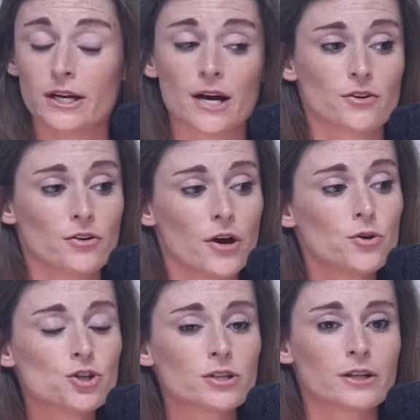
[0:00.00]
Now, the
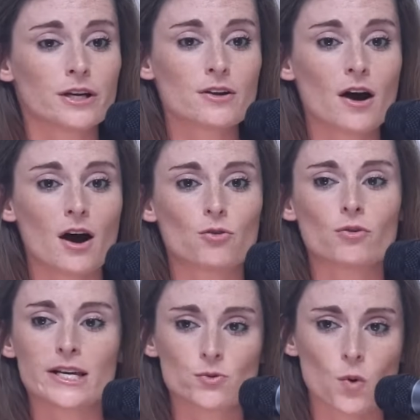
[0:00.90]
notion that
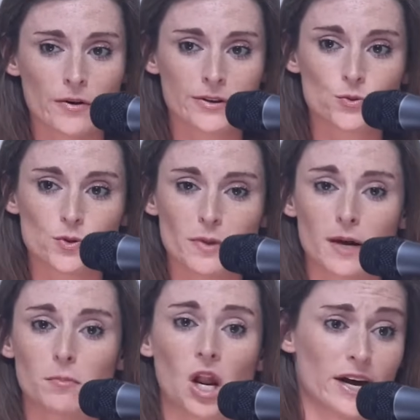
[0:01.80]
arrest warrants would be
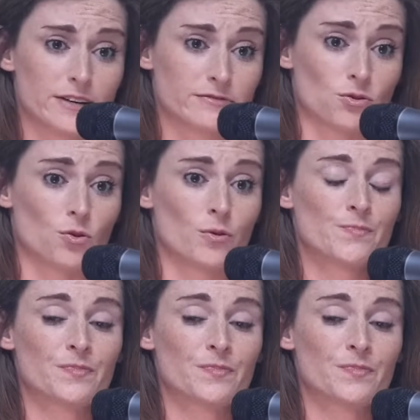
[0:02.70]
applied for